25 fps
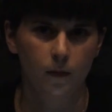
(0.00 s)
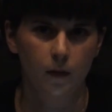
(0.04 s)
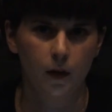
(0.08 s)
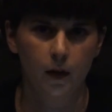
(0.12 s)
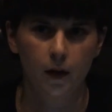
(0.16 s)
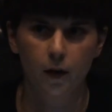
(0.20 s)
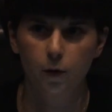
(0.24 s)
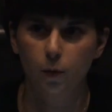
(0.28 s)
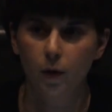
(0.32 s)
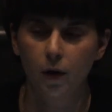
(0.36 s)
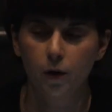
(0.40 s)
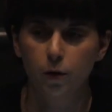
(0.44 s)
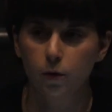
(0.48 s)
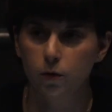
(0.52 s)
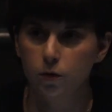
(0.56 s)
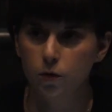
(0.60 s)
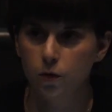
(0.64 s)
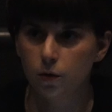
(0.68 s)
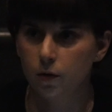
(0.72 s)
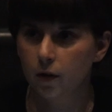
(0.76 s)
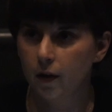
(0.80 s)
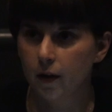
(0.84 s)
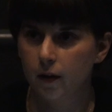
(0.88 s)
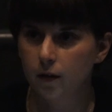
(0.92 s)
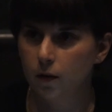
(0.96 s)
And I'd rather
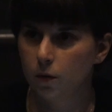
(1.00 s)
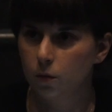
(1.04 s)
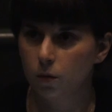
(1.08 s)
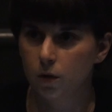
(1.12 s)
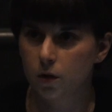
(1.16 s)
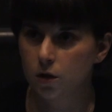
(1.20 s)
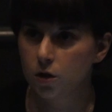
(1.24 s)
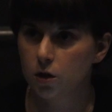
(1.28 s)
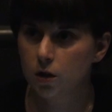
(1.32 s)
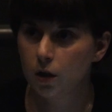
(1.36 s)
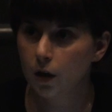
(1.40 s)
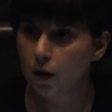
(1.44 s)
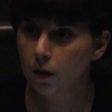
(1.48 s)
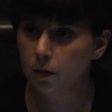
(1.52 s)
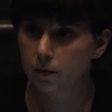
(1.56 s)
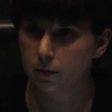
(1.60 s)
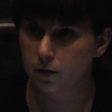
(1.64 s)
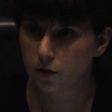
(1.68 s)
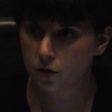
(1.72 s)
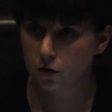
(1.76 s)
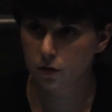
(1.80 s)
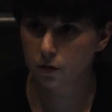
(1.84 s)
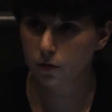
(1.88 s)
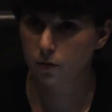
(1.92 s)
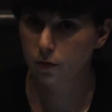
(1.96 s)
do that than watch
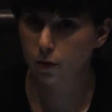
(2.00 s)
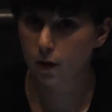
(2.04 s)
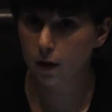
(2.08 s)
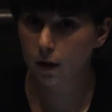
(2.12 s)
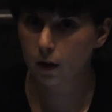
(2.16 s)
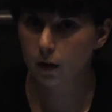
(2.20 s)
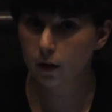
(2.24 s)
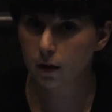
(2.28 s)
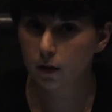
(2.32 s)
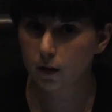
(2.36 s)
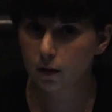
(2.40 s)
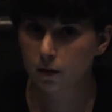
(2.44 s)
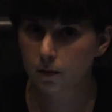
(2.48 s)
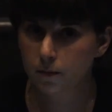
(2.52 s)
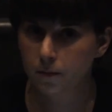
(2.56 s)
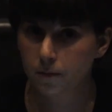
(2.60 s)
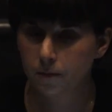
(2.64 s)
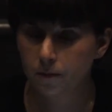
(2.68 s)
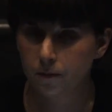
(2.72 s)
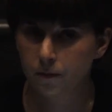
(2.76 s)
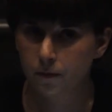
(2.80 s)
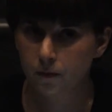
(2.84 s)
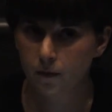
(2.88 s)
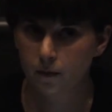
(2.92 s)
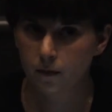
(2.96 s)
television, frankly,
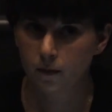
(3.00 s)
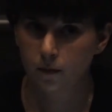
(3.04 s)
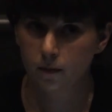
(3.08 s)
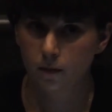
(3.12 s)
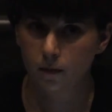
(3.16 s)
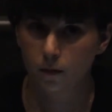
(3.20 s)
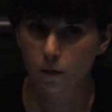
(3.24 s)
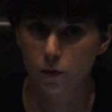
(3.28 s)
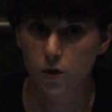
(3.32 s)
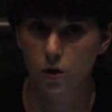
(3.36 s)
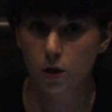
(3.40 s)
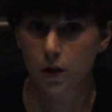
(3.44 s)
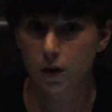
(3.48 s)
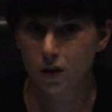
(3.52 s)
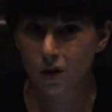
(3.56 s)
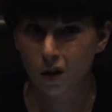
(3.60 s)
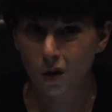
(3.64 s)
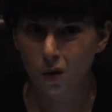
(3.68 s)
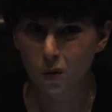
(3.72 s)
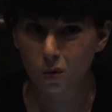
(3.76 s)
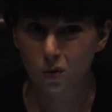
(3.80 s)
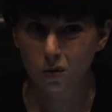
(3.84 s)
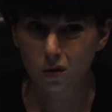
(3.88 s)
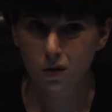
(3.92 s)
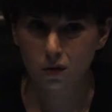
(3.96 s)
which I
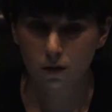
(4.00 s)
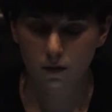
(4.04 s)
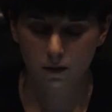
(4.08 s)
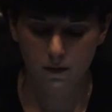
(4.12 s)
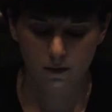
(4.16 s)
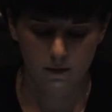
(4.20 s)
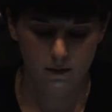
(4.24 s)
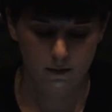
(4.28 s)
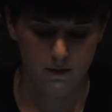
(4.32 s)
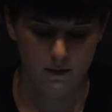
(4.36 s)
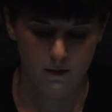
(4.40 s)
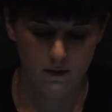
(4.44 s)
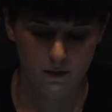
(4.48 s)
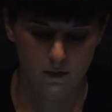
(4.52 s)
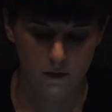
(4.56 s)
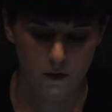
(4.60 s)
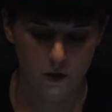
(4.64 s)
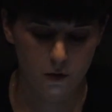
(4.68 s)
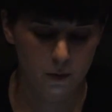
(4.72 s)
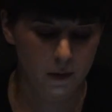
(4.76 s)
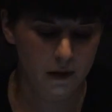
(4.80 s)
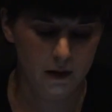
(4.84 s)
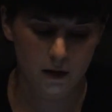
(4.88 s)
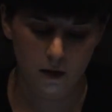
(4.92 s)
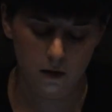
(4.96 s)
don't,
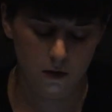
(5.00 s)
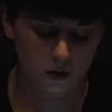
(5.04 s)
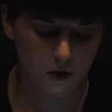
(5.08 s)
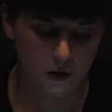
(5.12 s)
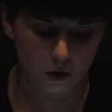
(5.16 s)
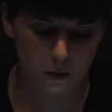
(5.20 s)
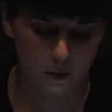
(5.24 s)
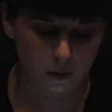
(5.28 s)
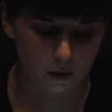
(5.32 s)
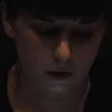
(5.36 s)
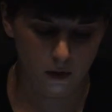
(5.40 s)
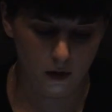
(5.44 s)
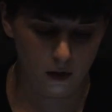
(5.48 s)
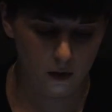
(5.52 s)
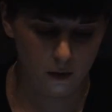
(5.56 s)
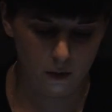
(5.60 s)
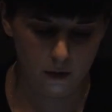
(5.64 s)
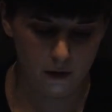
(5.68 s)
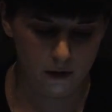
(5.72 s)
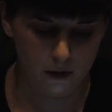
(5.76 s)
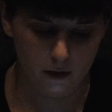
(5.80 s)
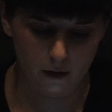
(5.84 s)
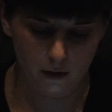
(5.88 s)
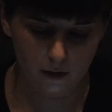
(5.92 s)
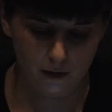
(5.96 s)
which makes it super
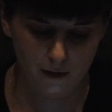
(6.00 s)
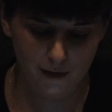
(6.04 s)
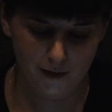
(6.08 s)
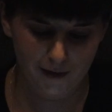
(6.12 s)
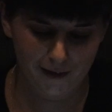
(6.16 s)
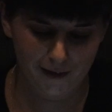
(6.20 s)
awkward here.